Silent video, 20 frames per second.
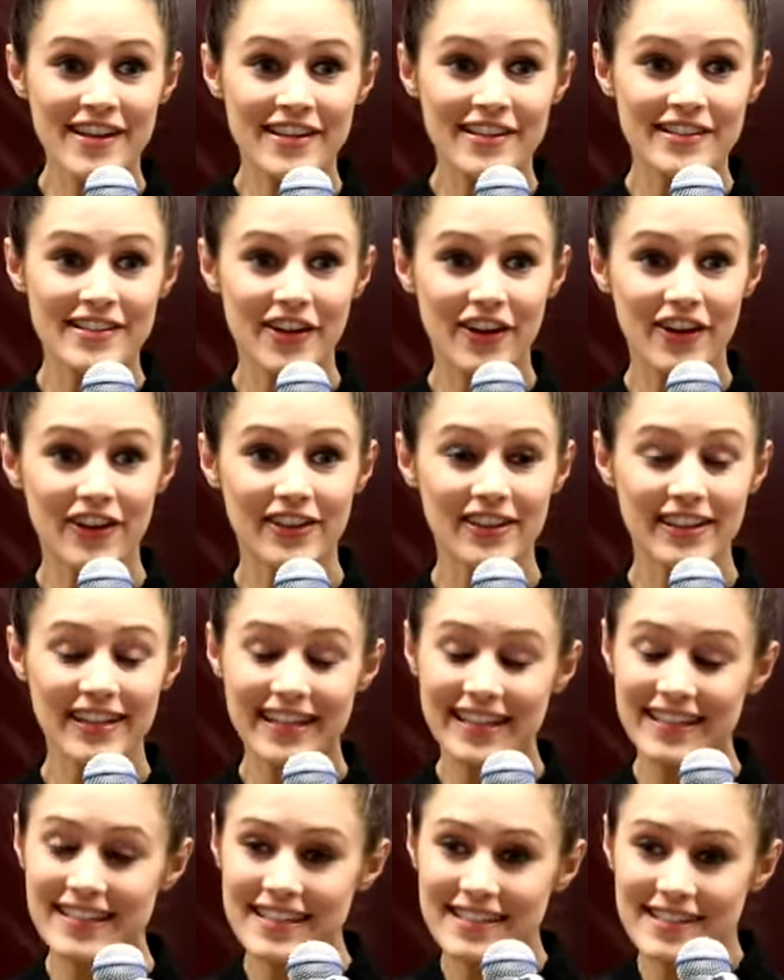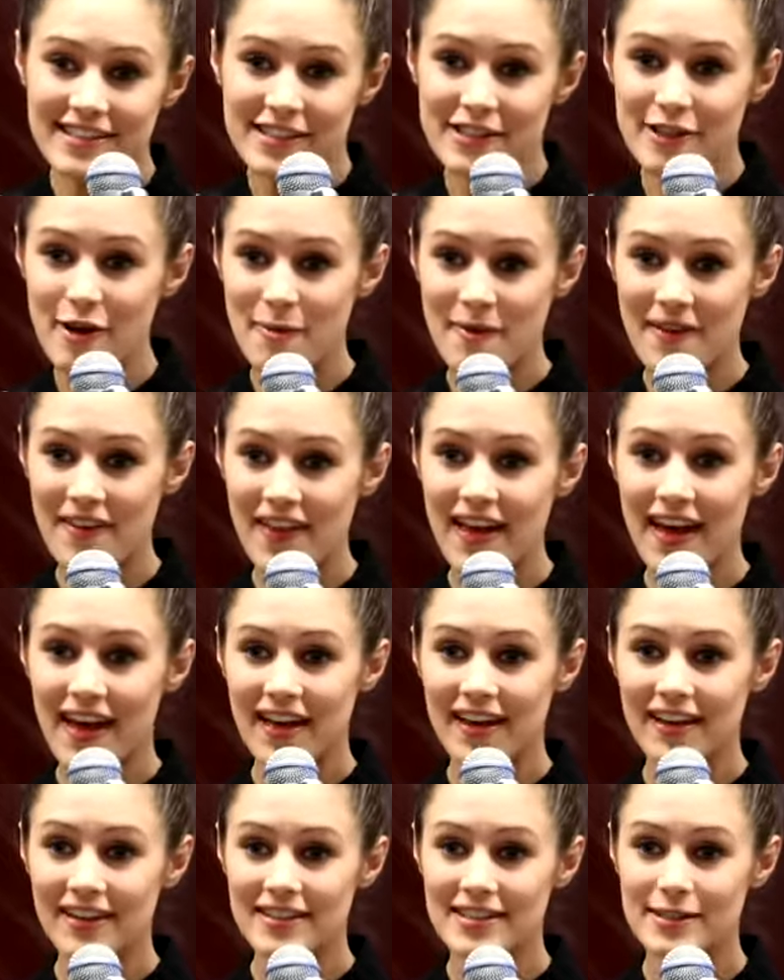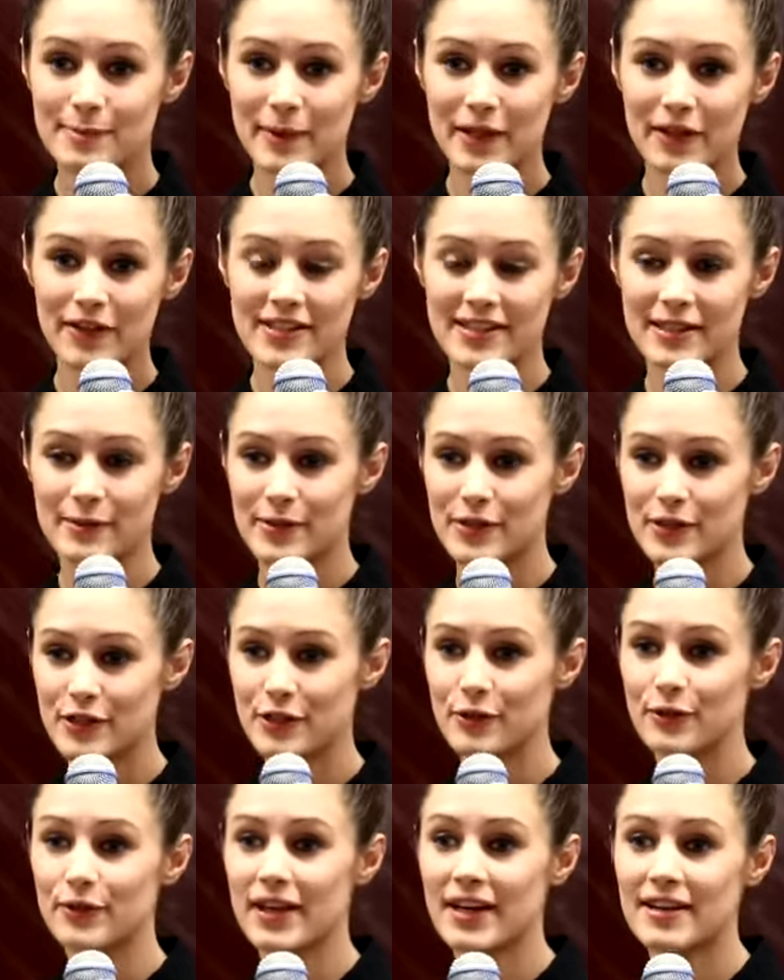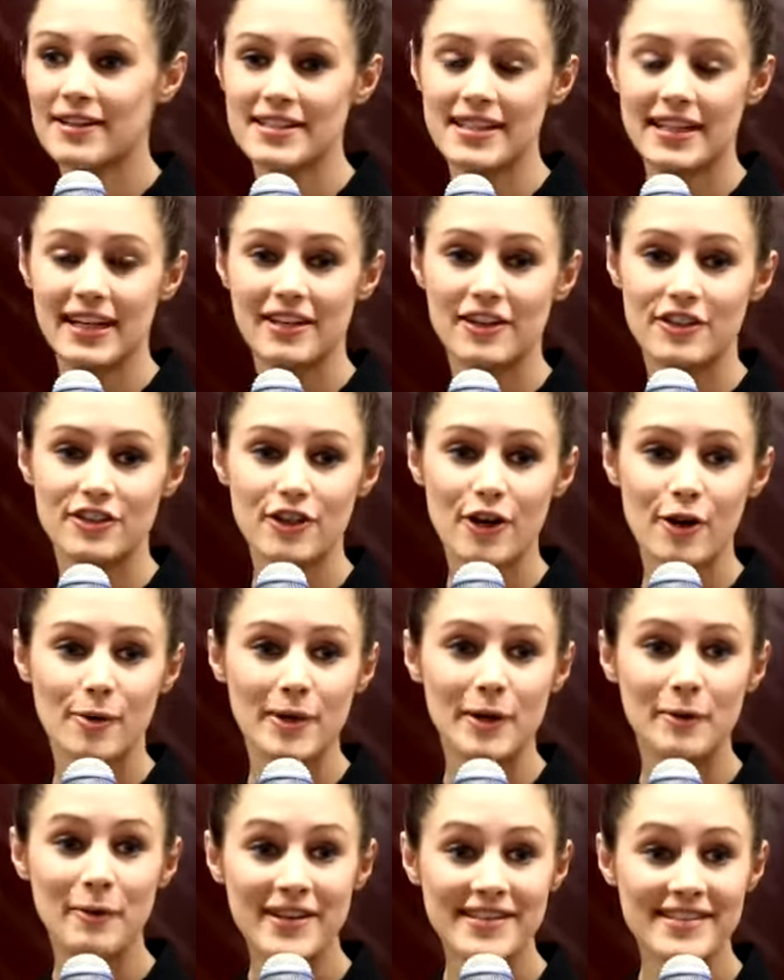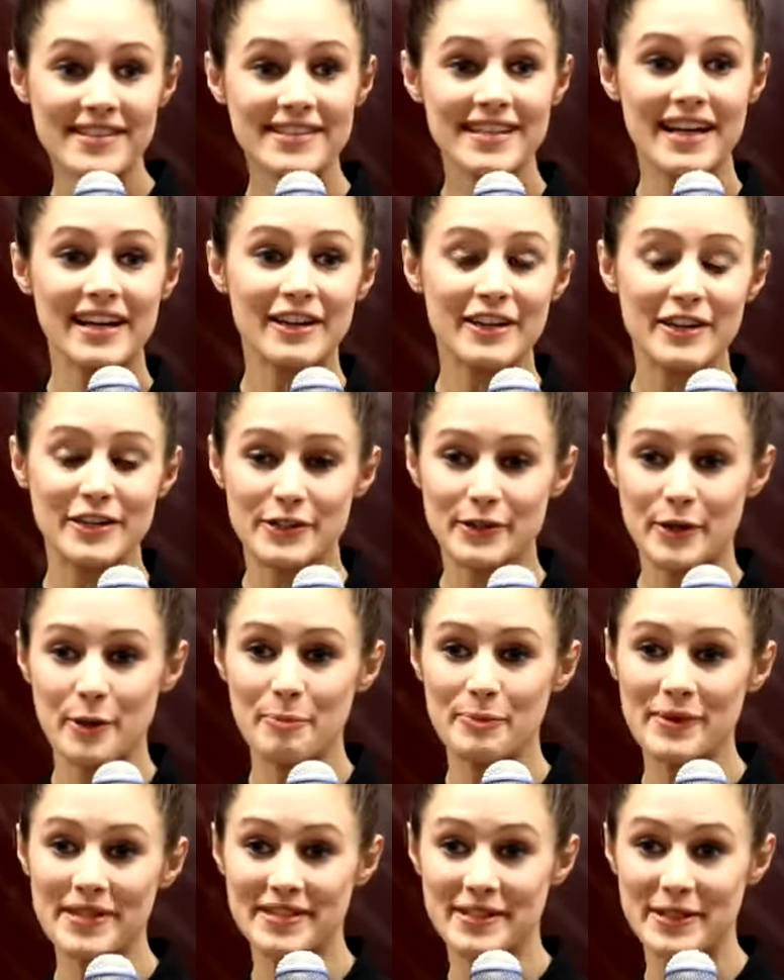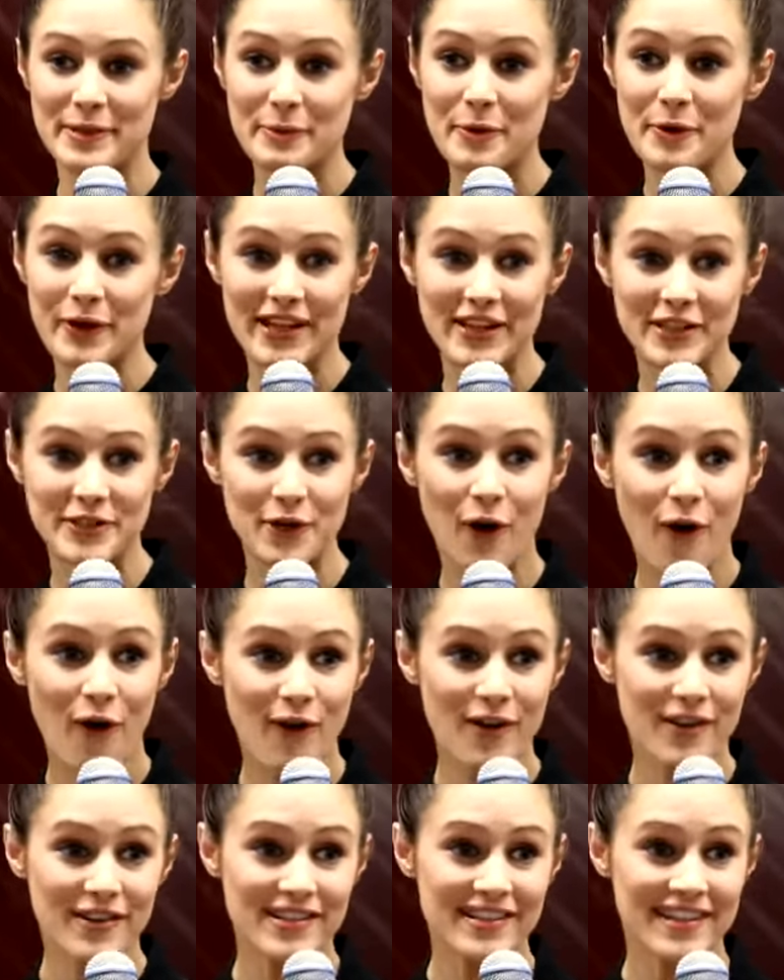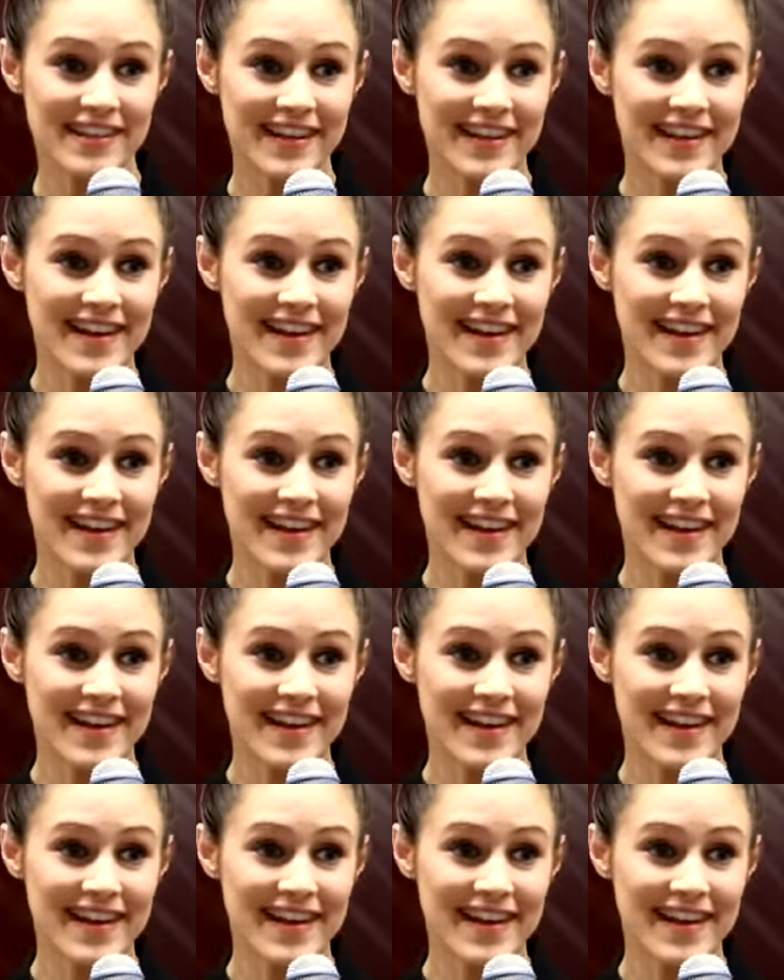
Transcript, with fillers: So he didn't stop at that just because he was too young to get a job. He went and started his own business walking dogs.